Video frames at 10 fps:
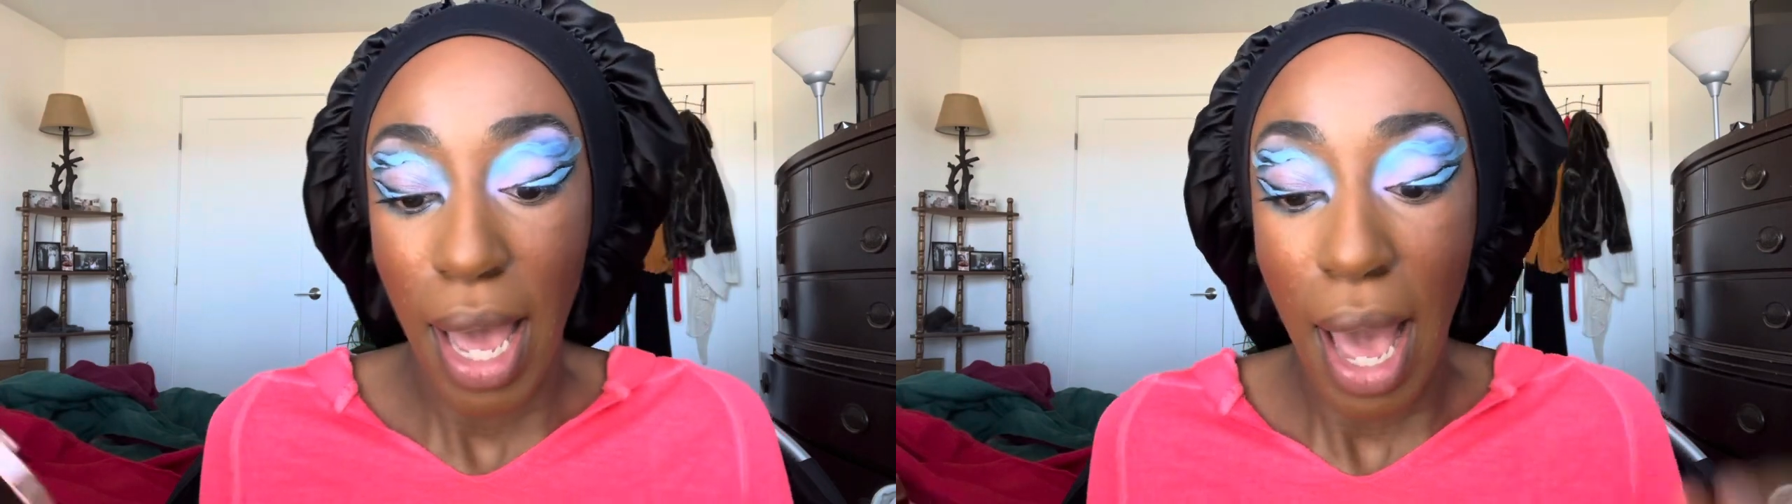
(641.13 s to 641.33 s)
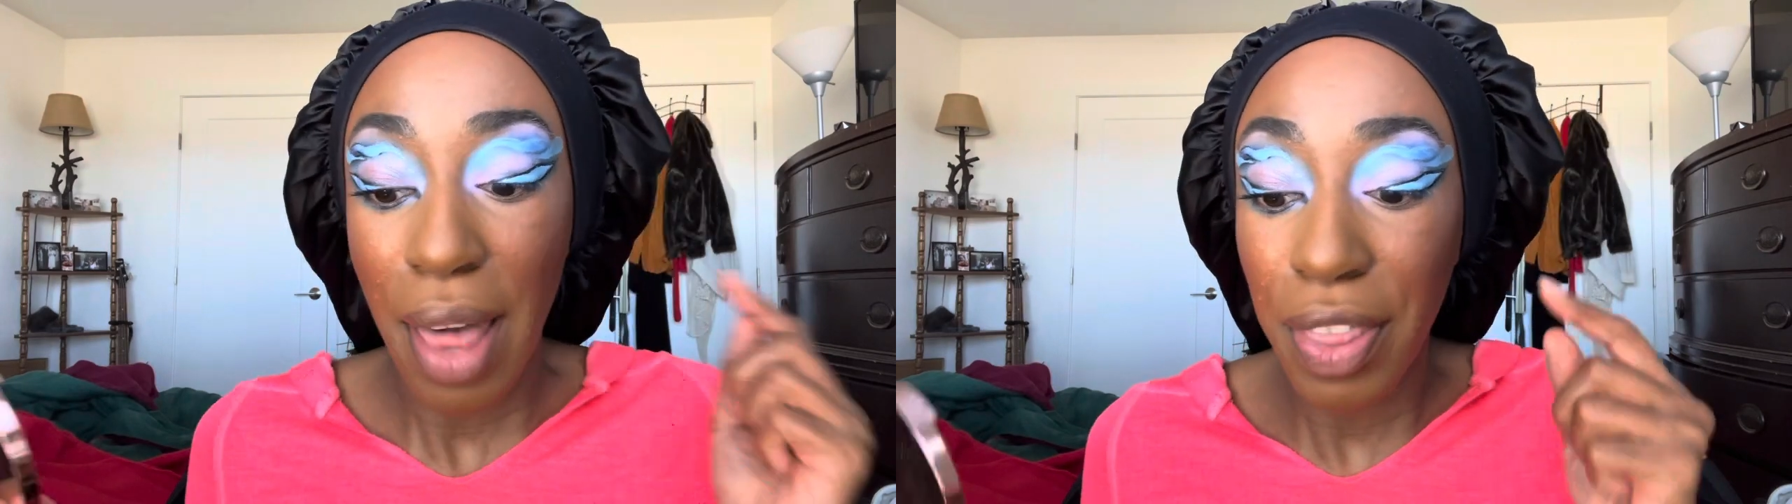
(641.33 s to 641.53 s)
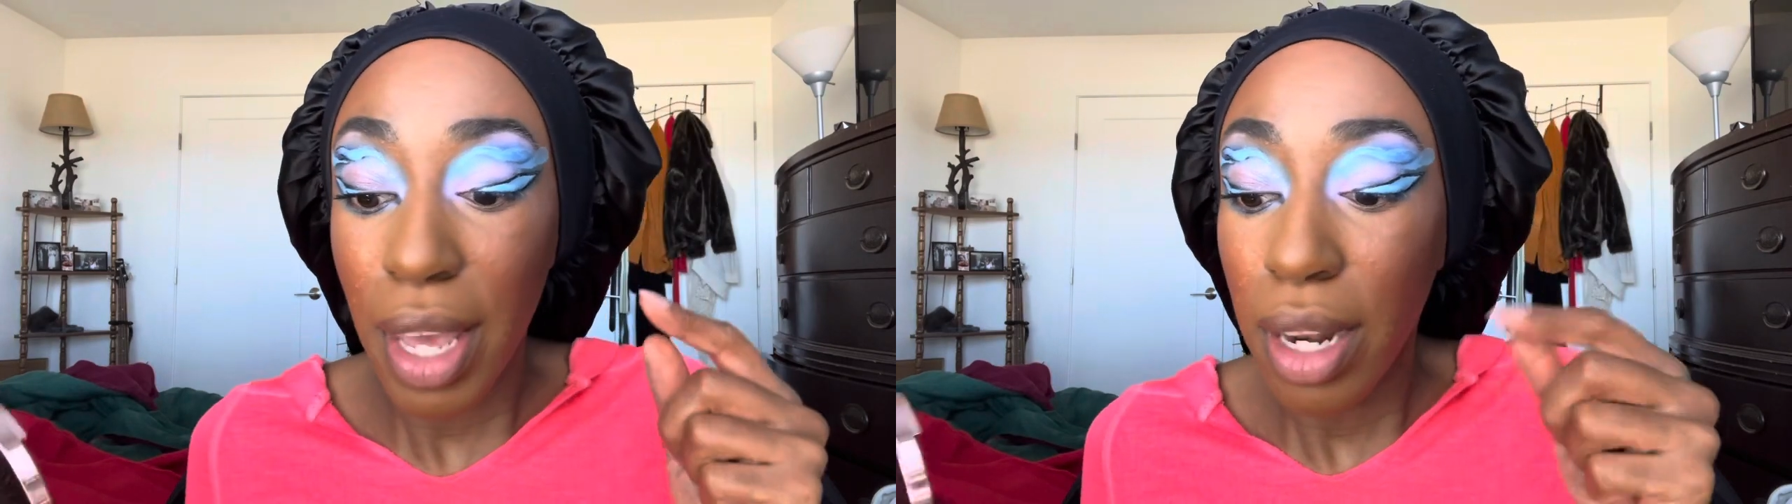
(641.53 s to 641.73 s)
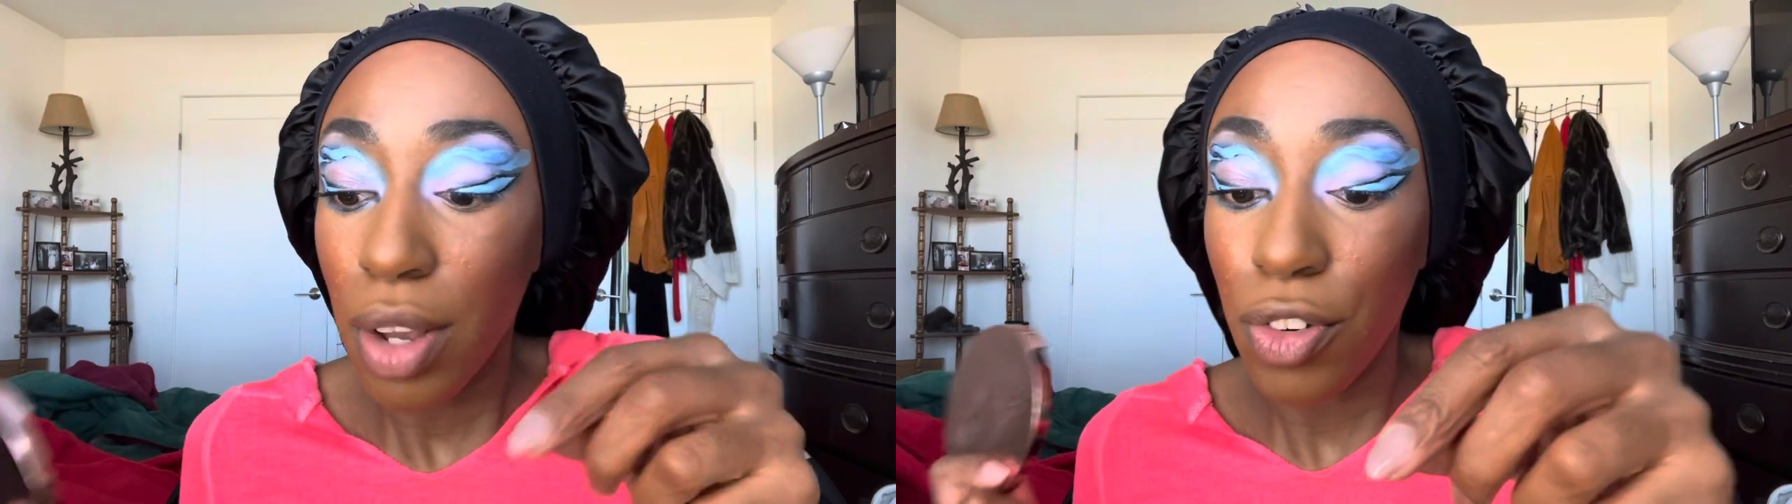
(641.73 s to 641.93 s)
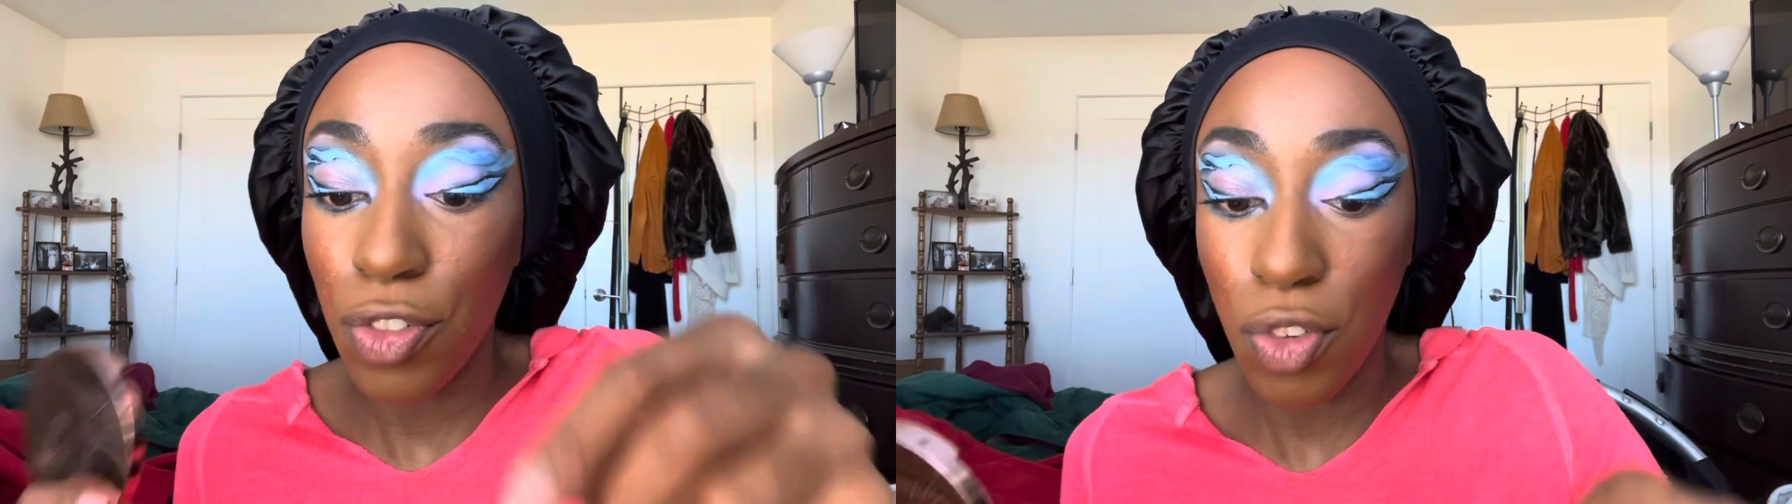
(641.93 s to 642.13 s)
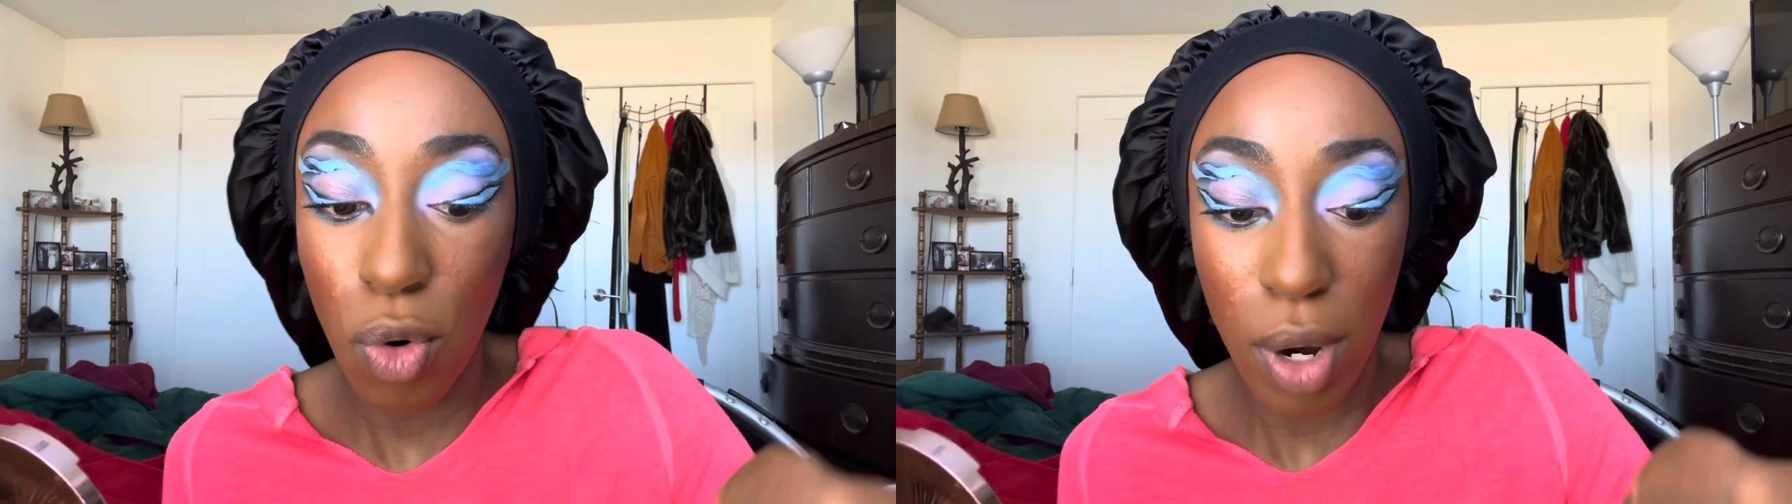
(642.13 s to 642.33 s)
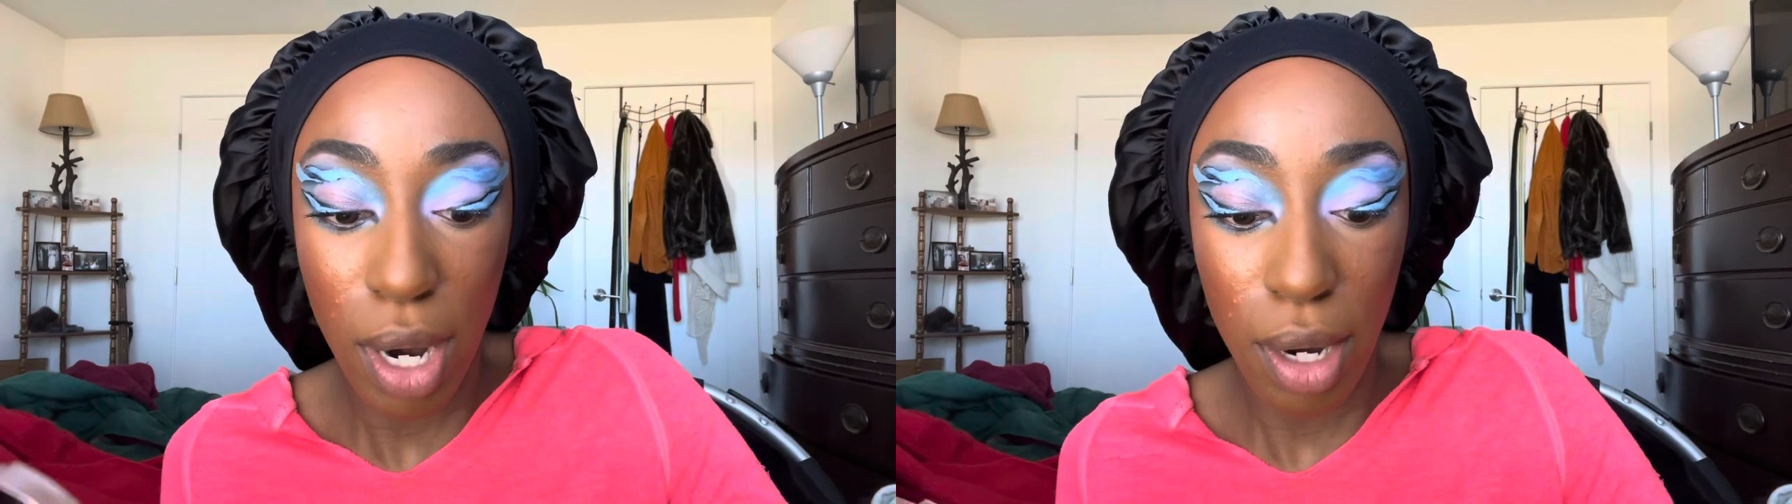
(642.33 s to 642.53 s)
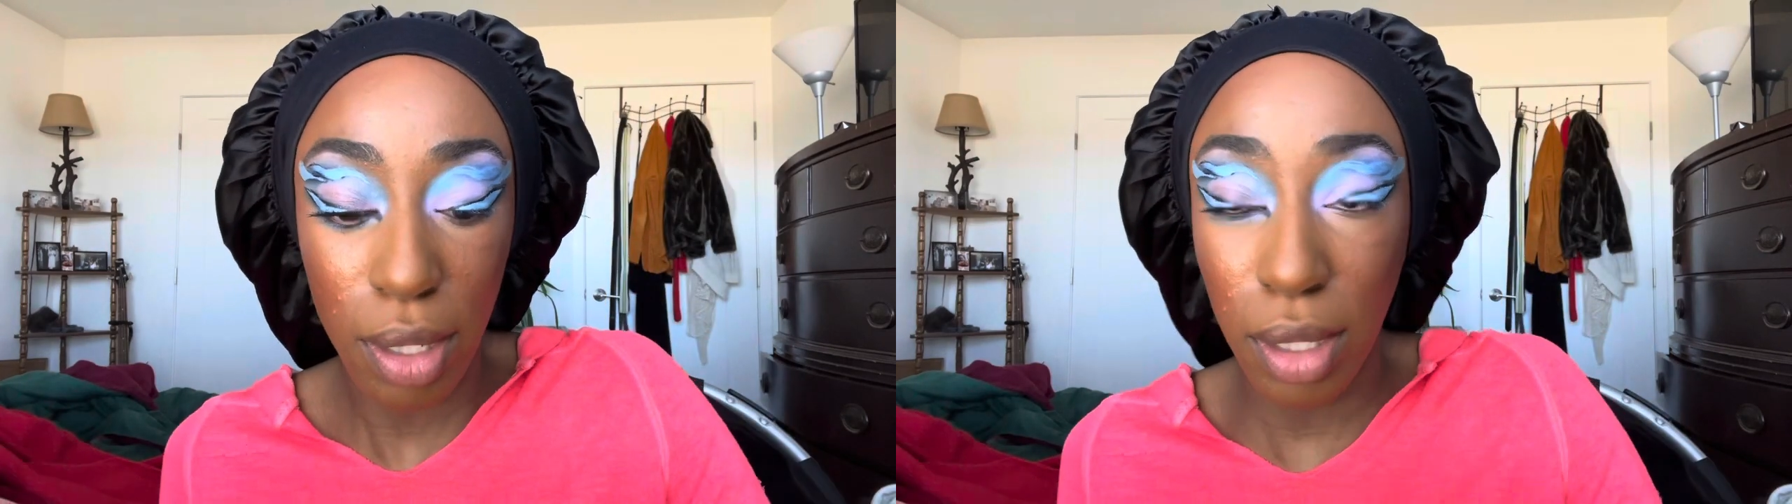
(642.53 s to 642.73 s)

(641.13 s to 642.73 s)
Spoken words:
And then for